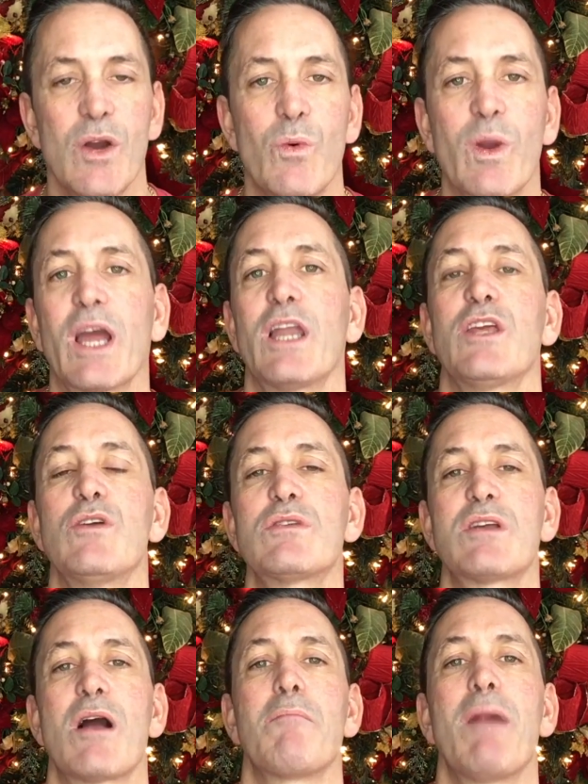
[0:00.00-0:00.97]
We got to
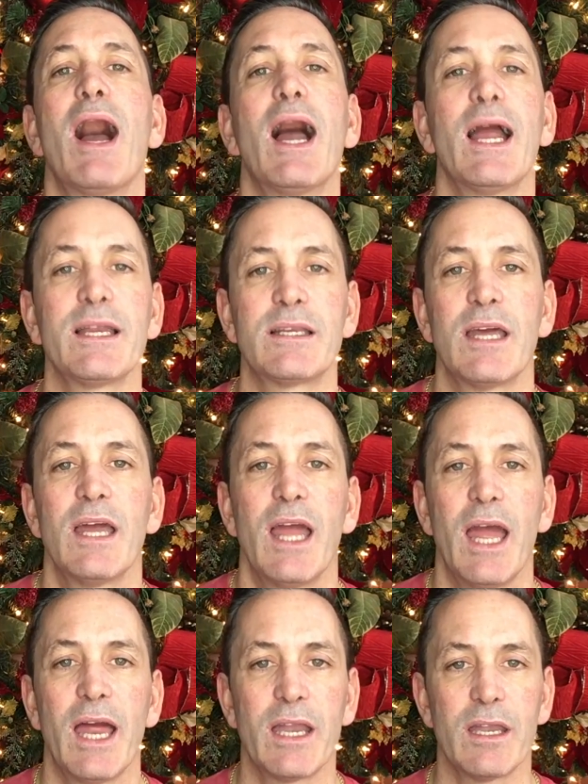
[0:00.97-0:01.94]
use our mind
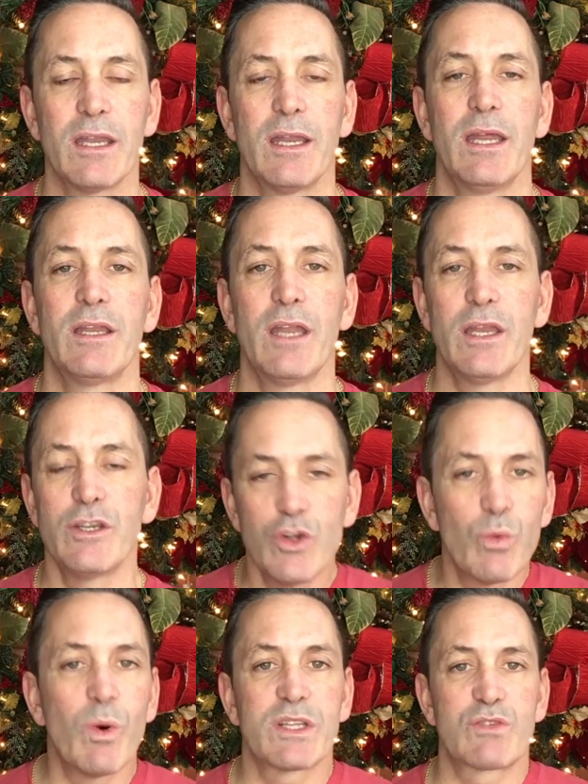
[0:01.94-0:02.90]
and
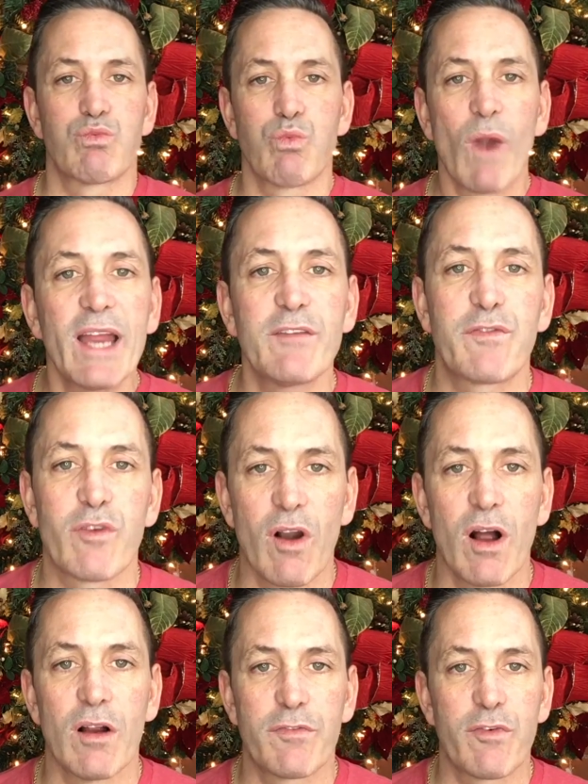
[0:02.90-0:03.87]
do what's right for
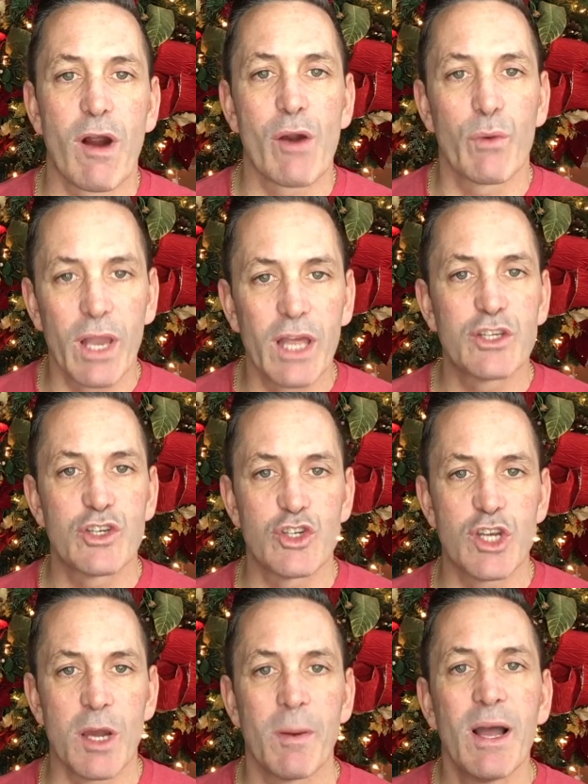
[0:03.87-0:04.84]
our
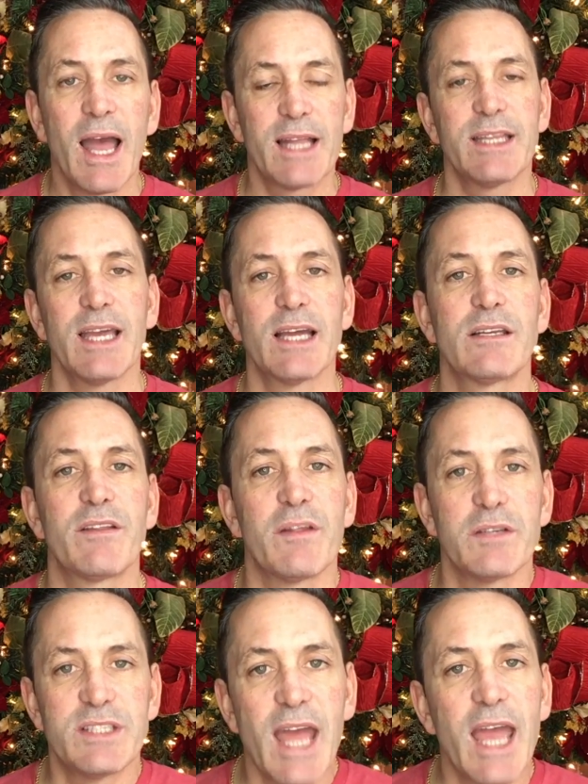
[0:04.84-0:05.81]
relationship. At the end of
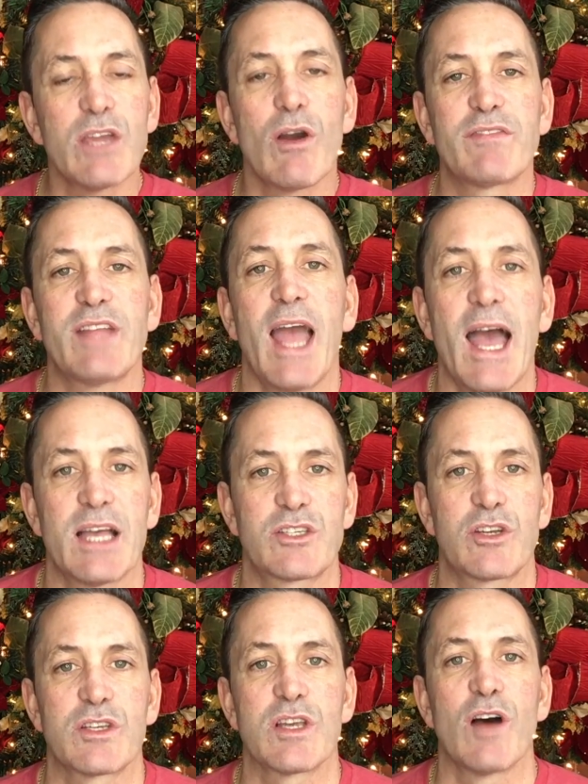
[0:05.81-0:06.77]
the day, you have to
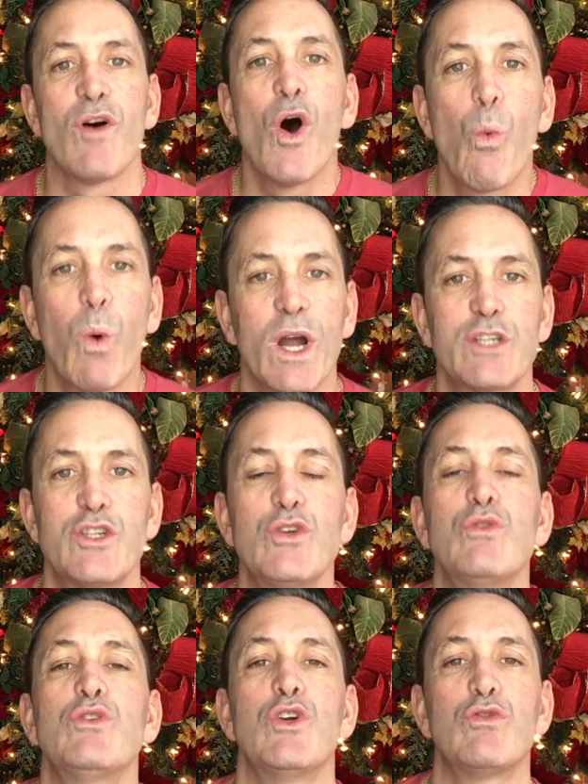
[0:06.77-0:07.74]
ask yourself, what
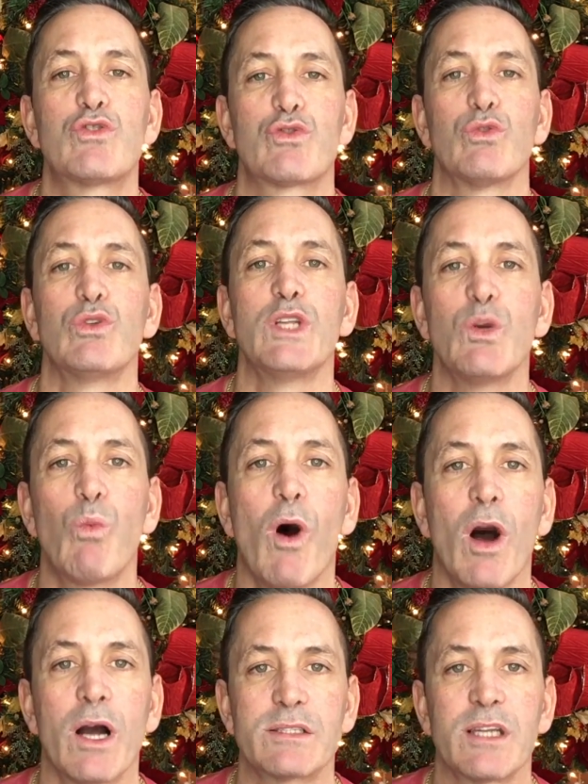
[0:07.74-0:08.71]
do you truly
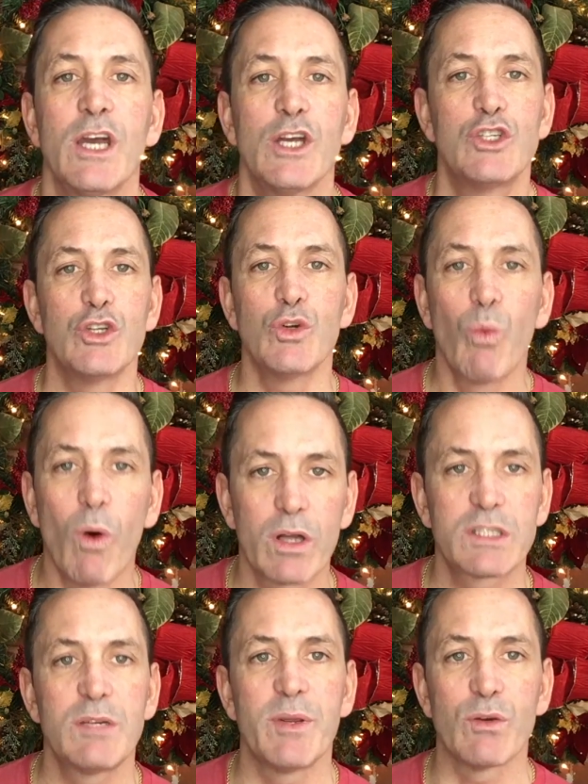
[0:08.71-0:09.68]
want? Do you
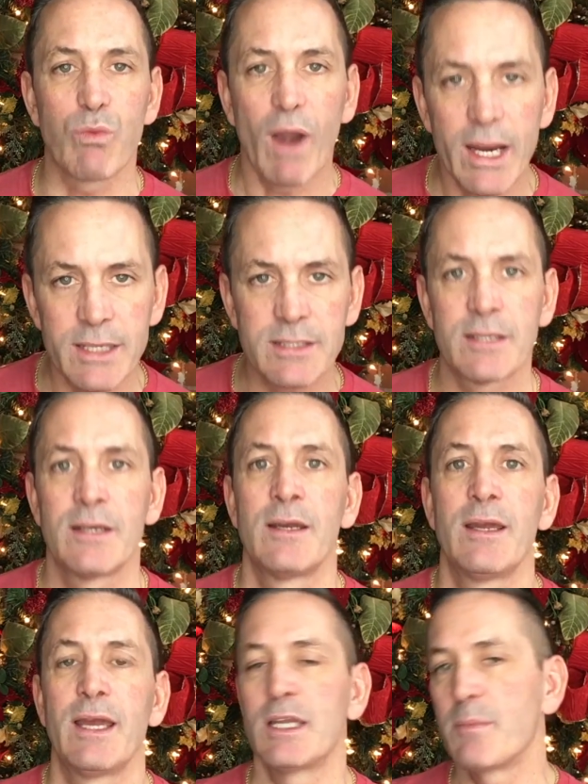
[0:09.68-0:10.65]
want to be right
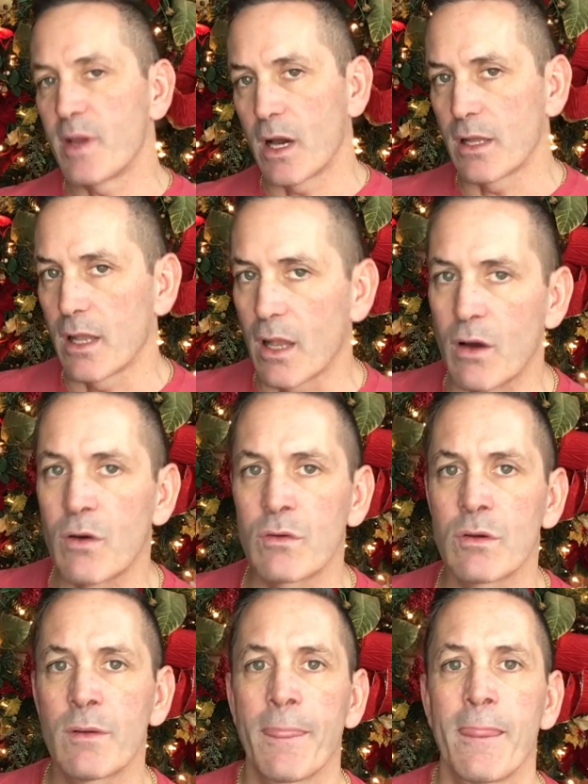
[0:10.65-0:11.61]
and to be all
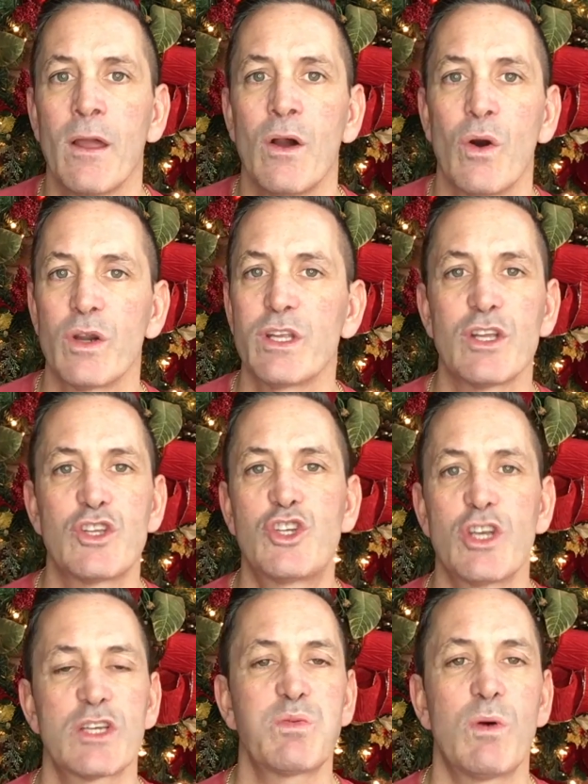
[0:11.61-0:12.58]
alone? Or do you
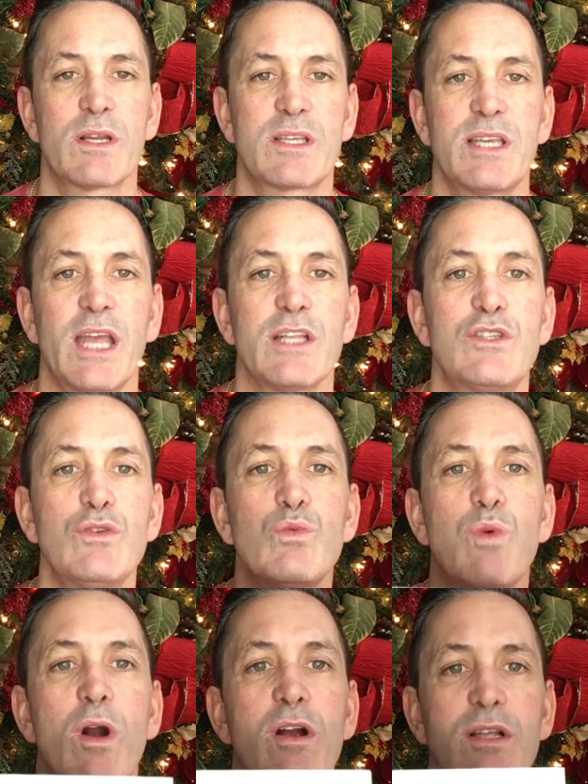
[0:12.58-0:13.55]
just want to say 2
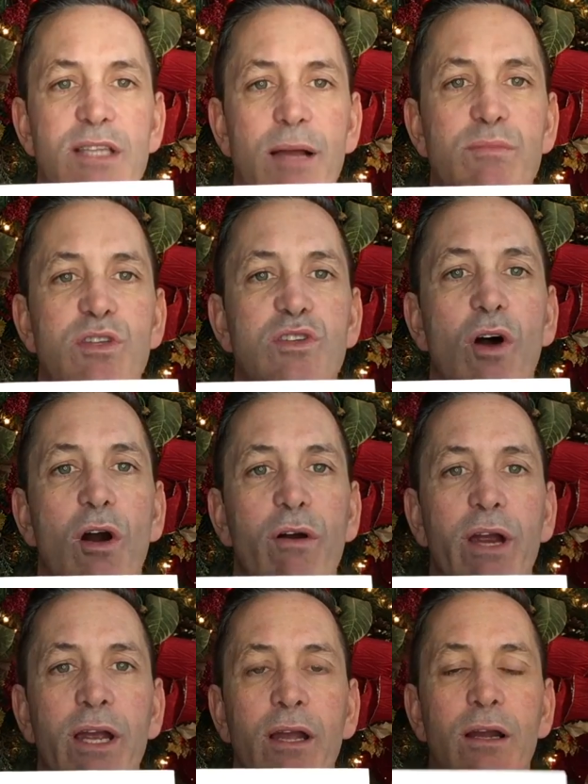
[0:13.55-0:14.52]
words, I'm
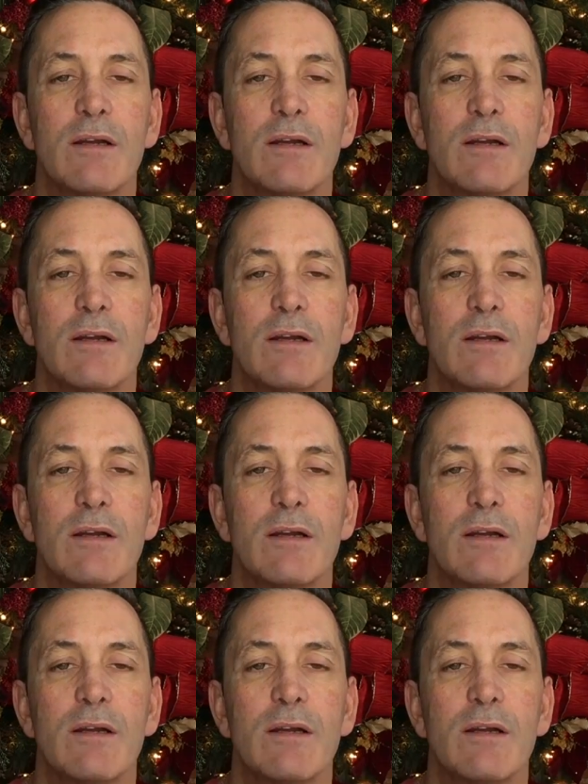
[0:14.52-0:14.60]
sorry,